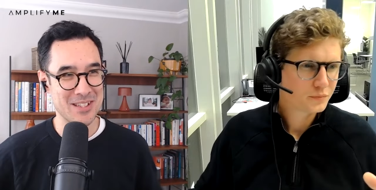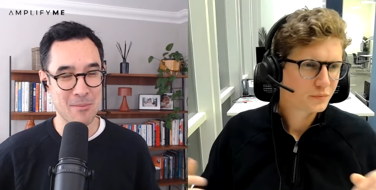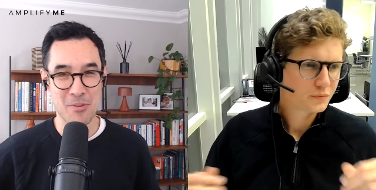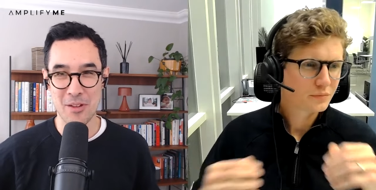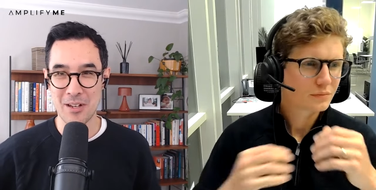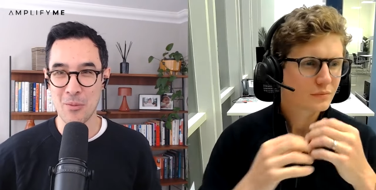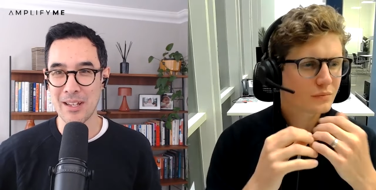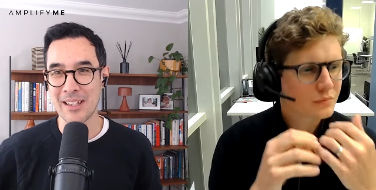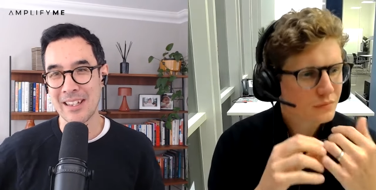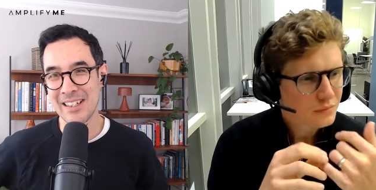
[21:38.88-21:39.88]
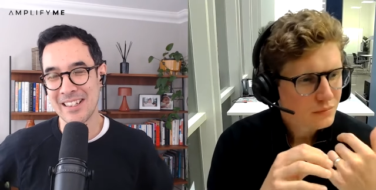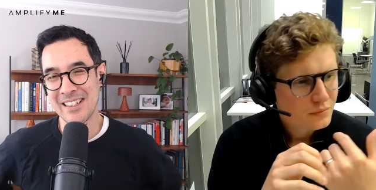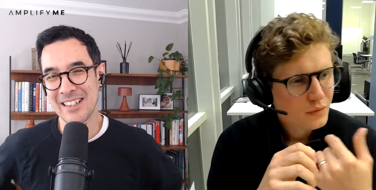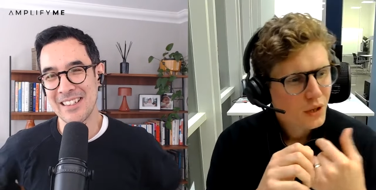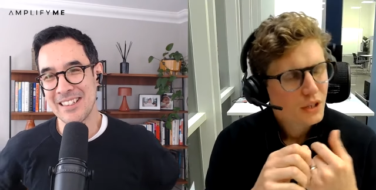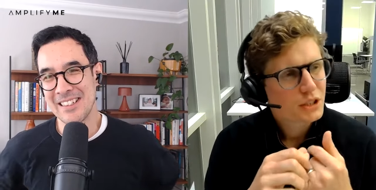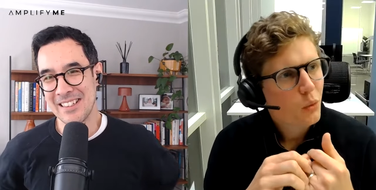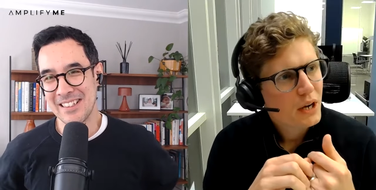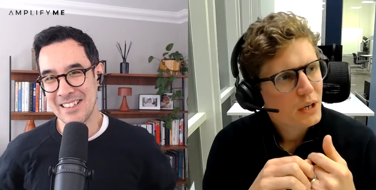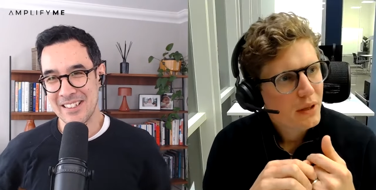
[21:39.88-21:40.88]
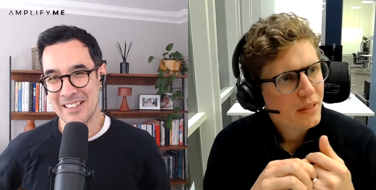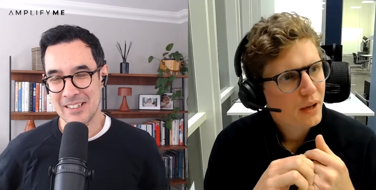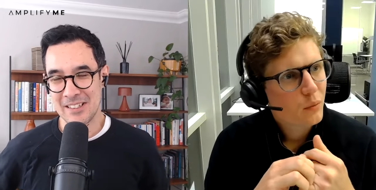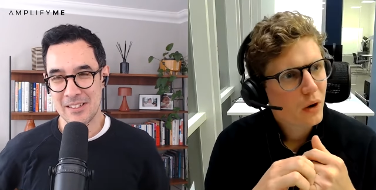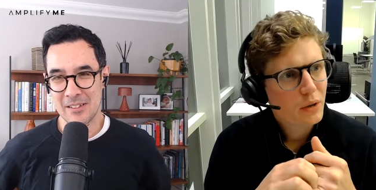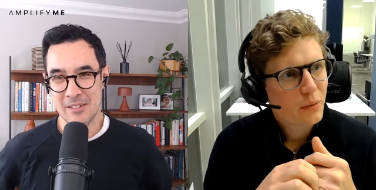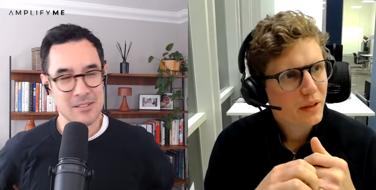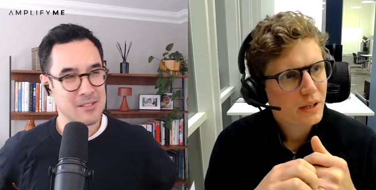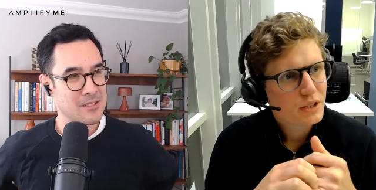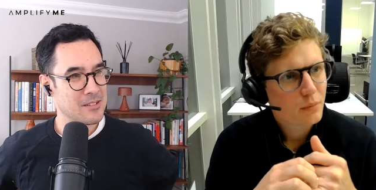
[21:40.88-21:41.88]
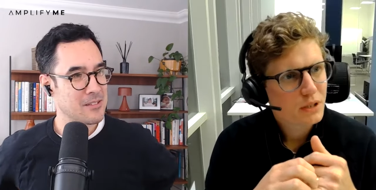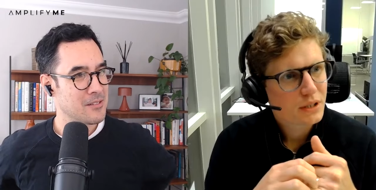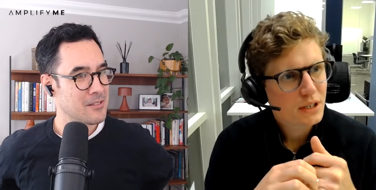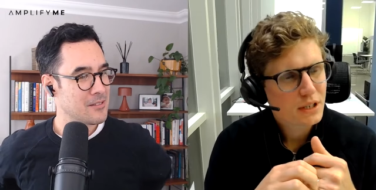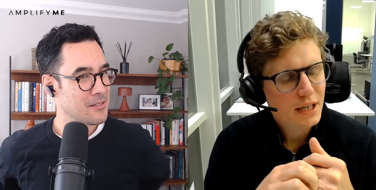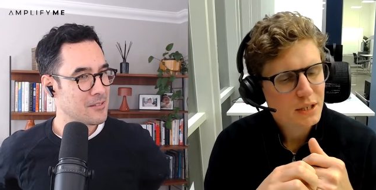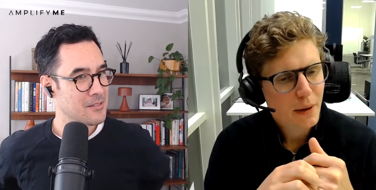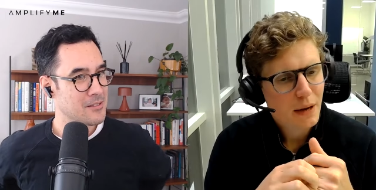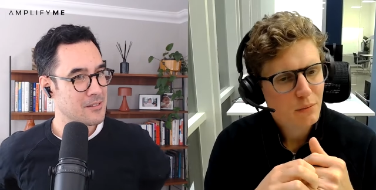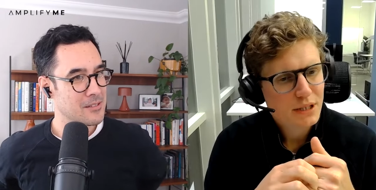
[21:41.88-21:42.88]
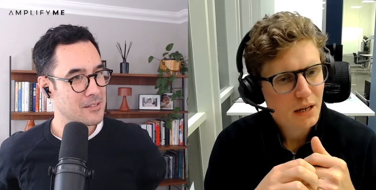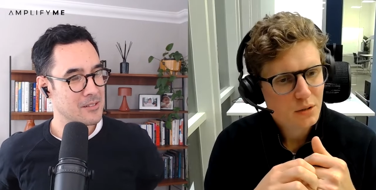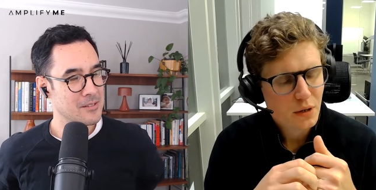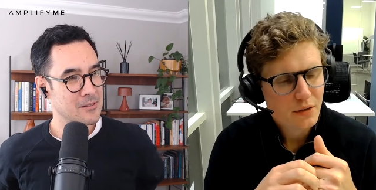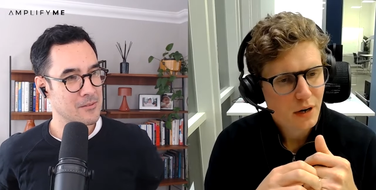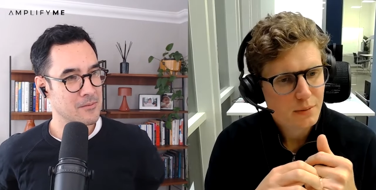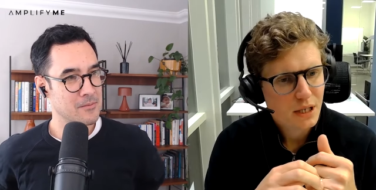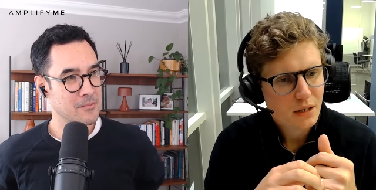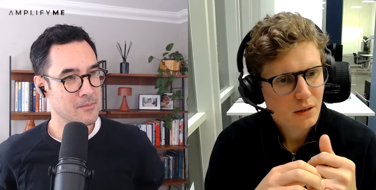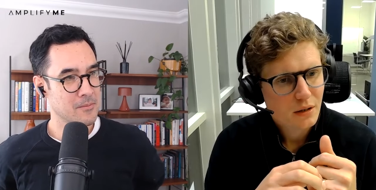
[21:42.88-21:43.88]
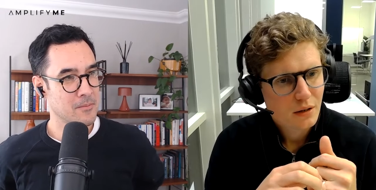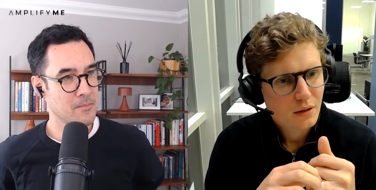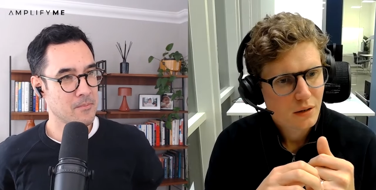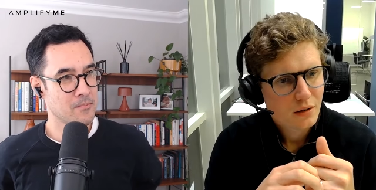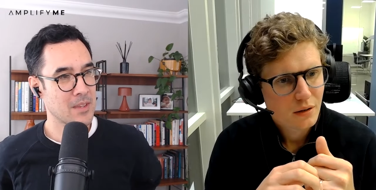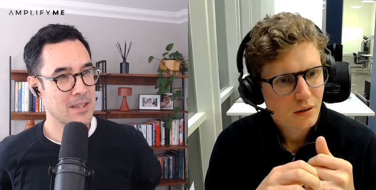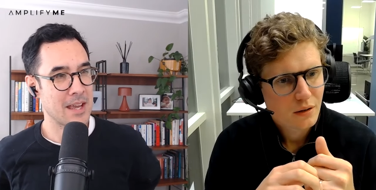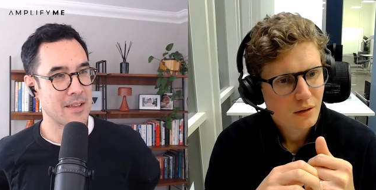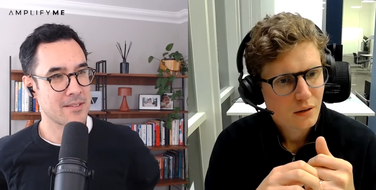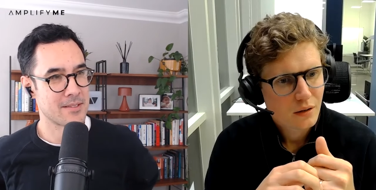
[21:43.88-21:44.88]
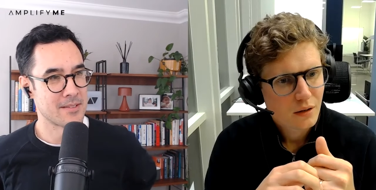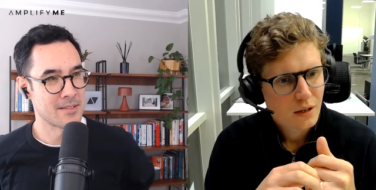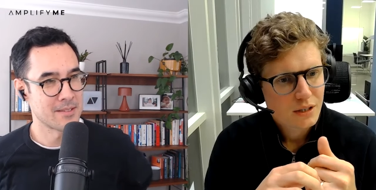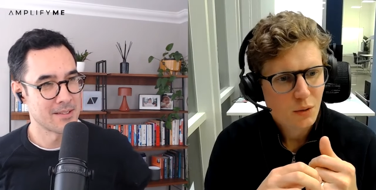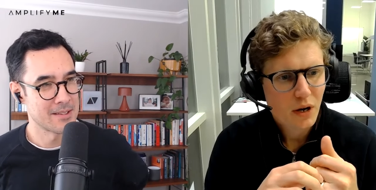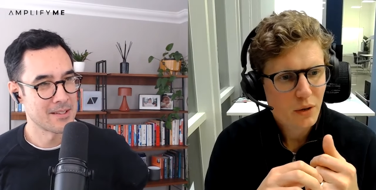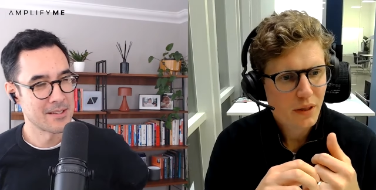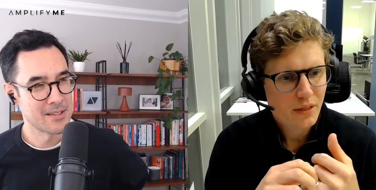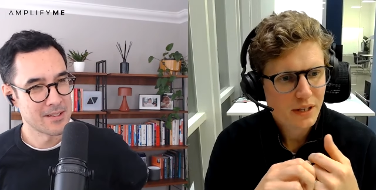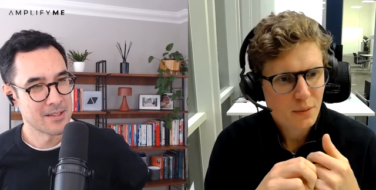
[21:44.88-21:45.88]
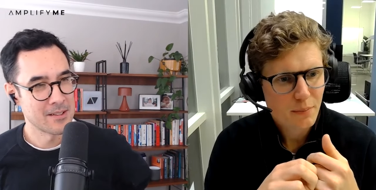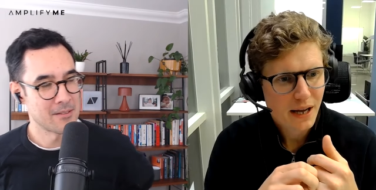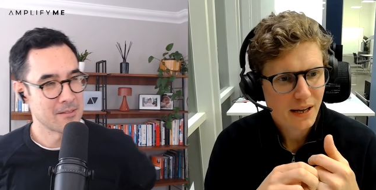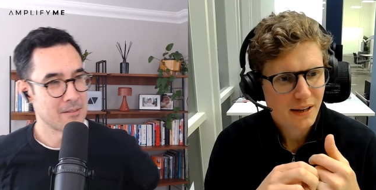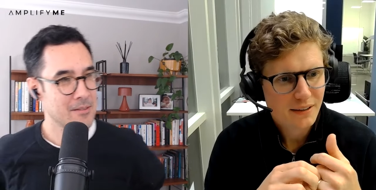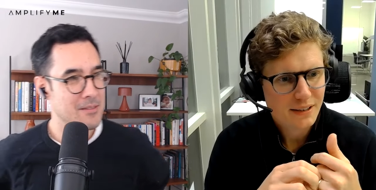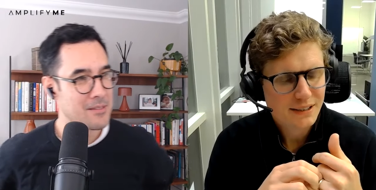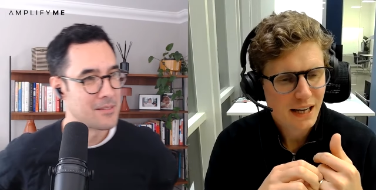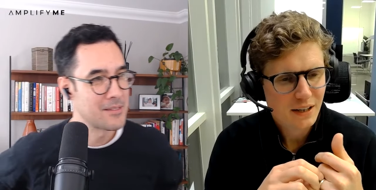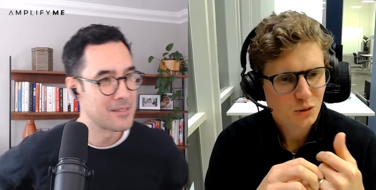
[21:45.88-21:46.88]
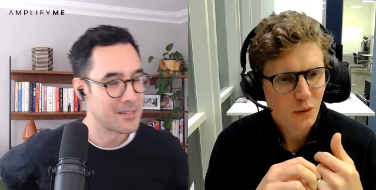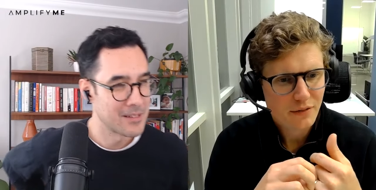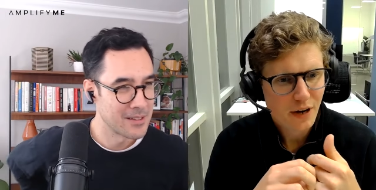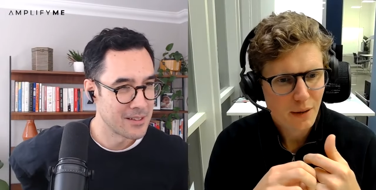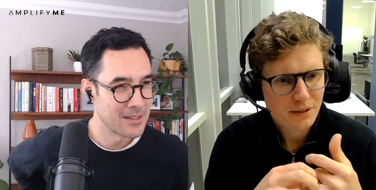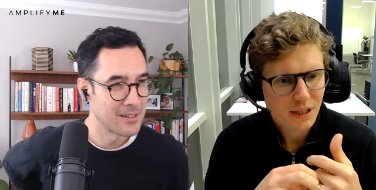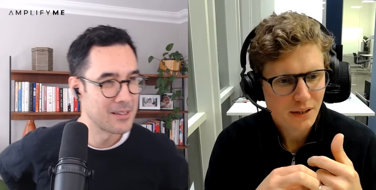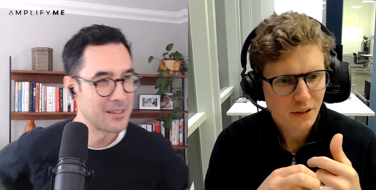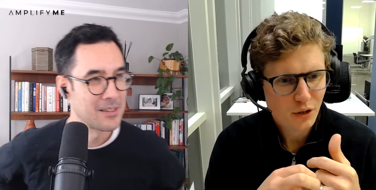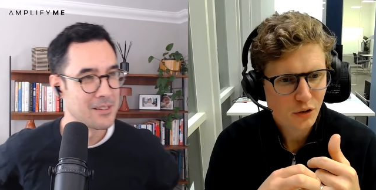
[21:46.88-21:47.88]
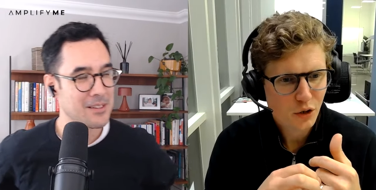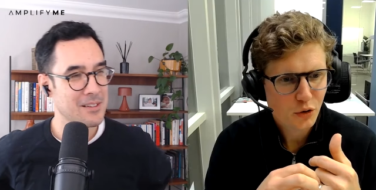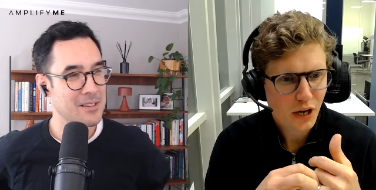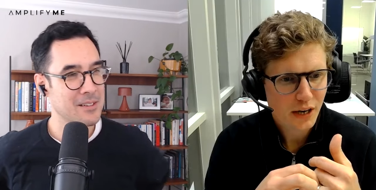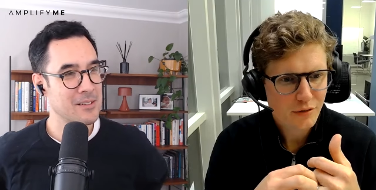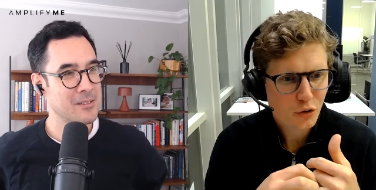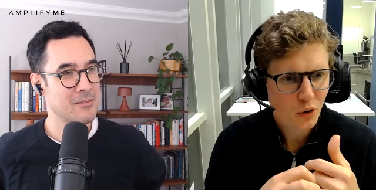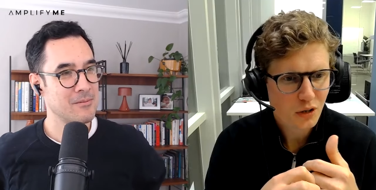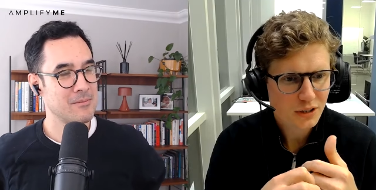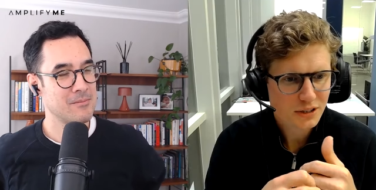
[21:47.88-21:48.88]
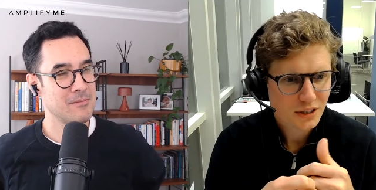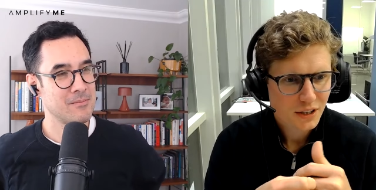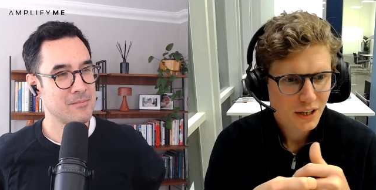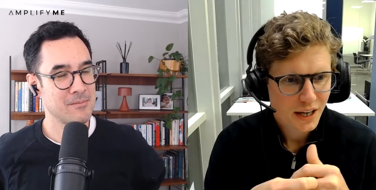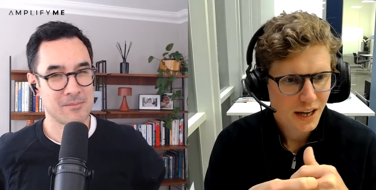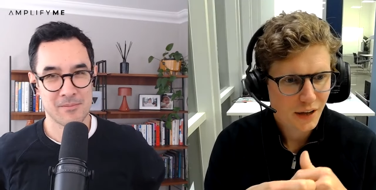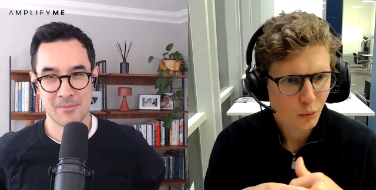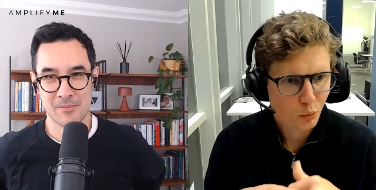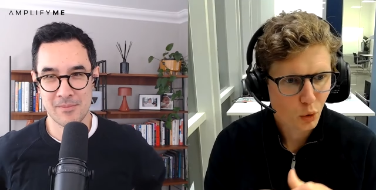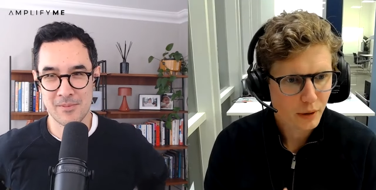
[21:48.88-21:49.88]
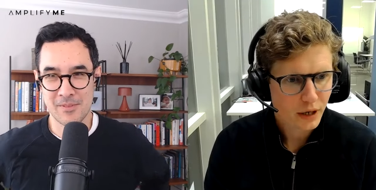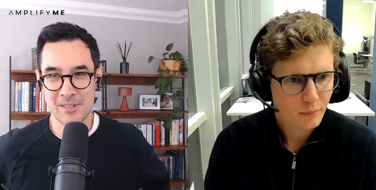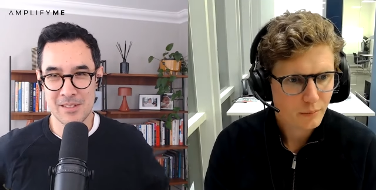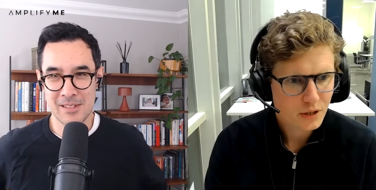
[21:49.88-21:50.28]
Speaker 1: is up 31%. So why do we think? Do you say Japan was down 25%?
Speaker 2: Yes.
Speaker 1: So why do we think Japan is down 25%? You kind of cross the Rubicon